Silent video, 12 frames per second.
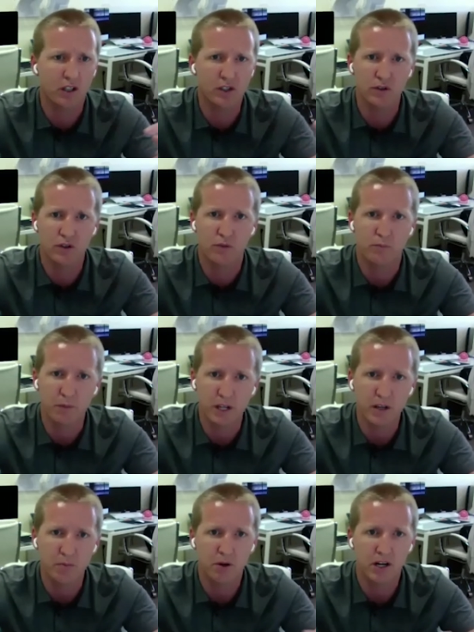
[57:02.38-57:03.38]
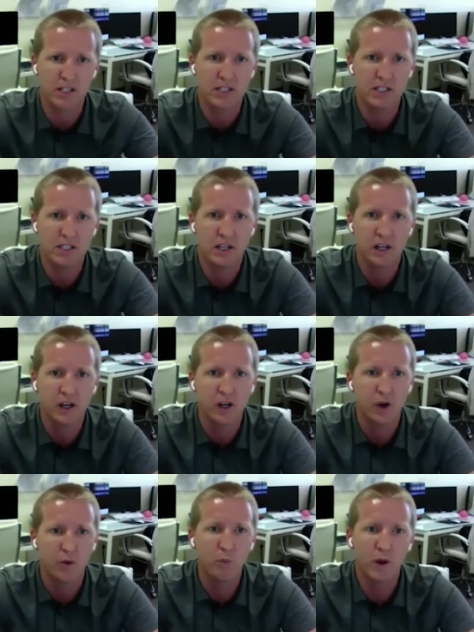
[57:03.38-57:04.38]
social media presence,
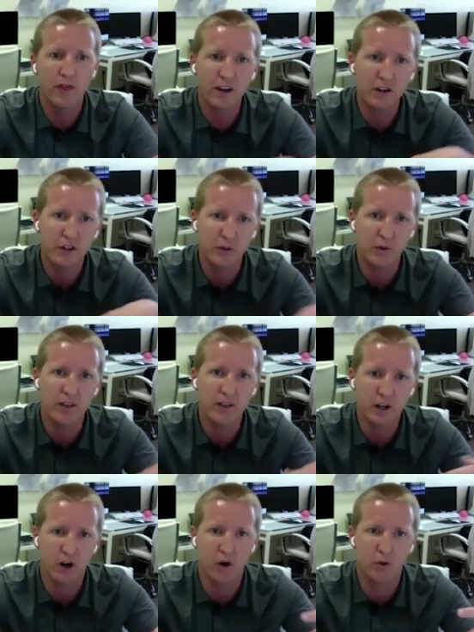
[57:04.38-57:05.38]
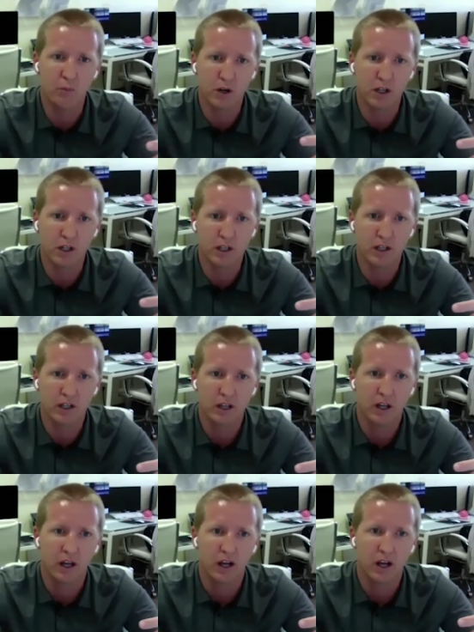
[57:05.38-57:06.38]
when they're doing their homework,
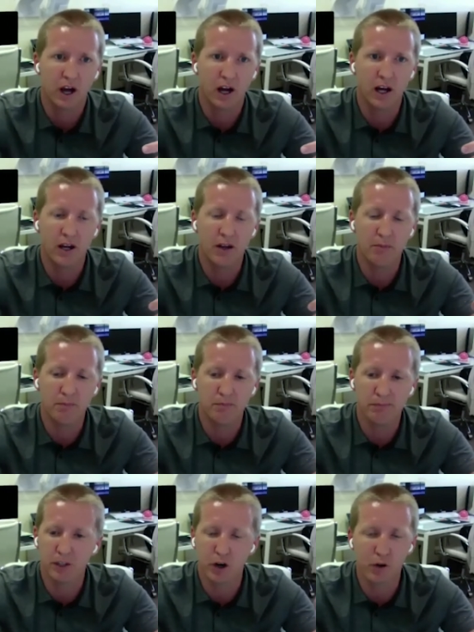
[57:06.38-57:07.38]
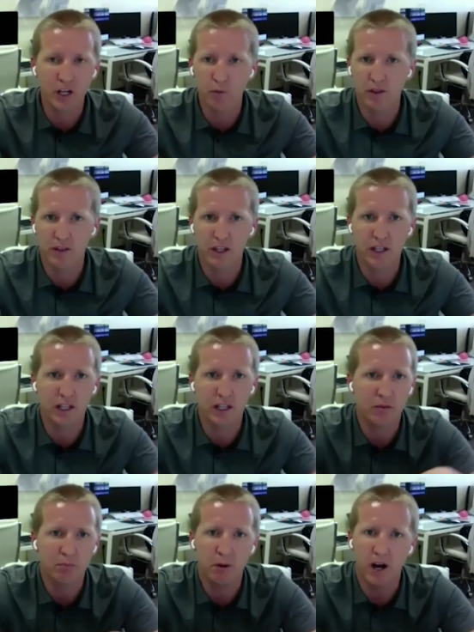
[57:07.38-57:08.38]
anyone thinking
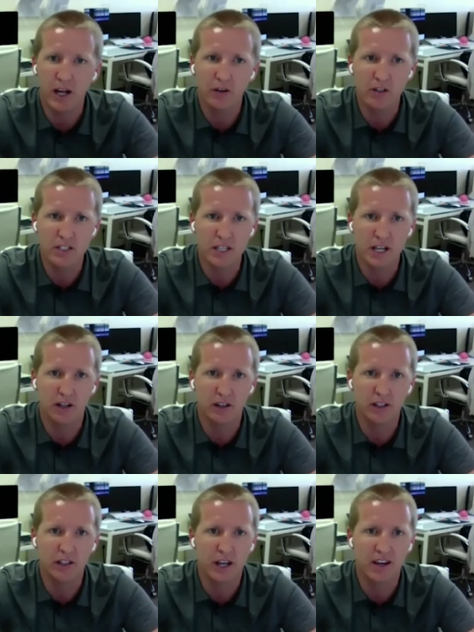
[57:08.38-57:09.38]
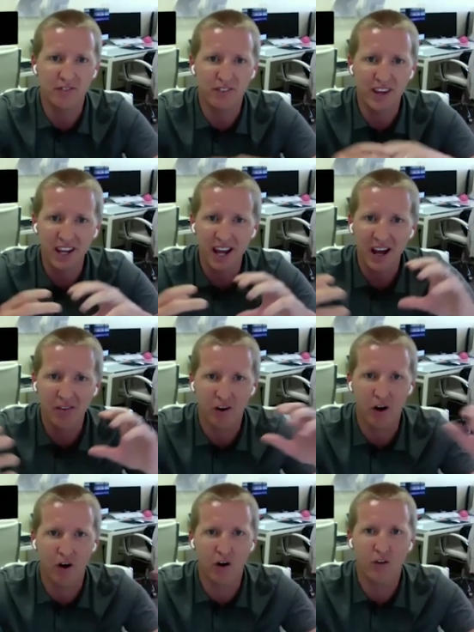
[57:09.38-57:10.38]
of buying or selling, if they have
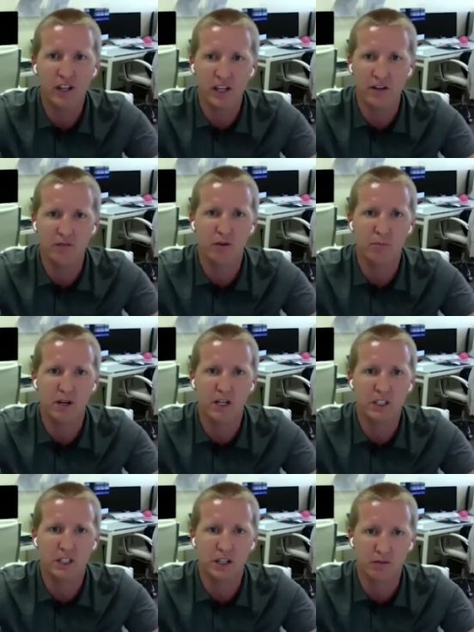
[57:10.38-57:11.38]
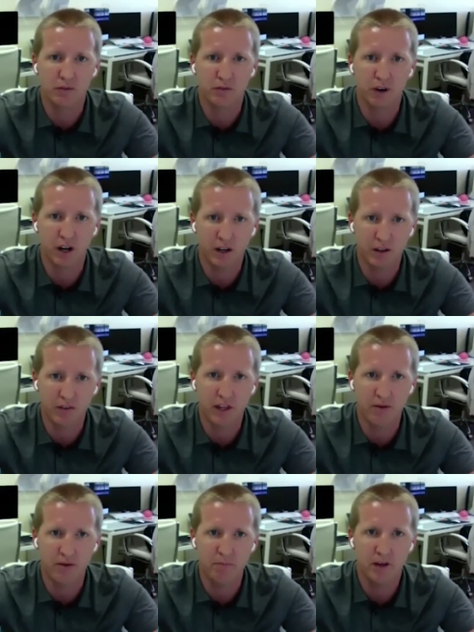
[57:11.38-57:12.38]
all the information in front of
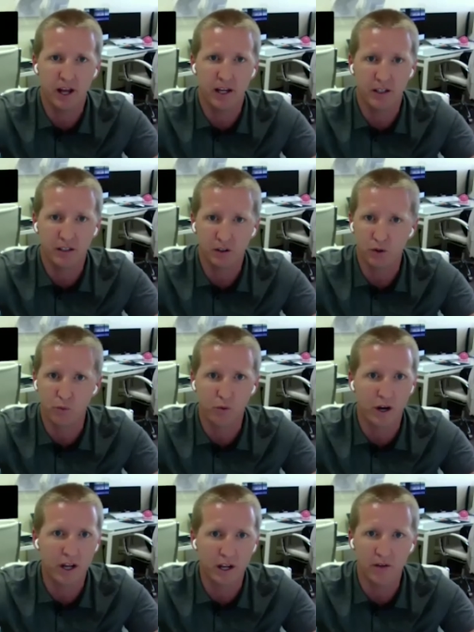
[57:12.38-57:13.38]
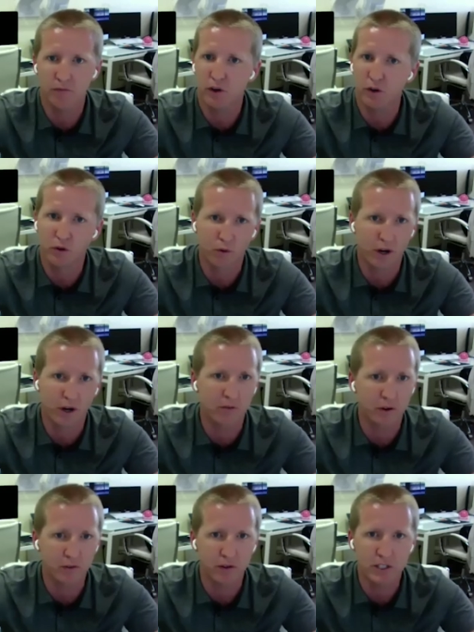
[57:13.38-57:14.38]
them and great info, great
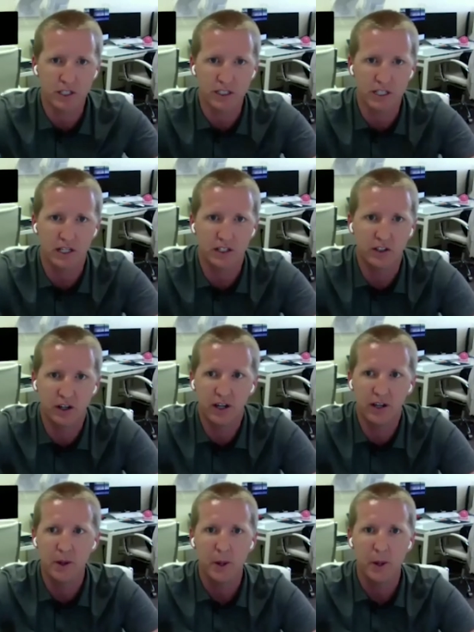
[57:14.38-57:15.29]
reviews, etc.,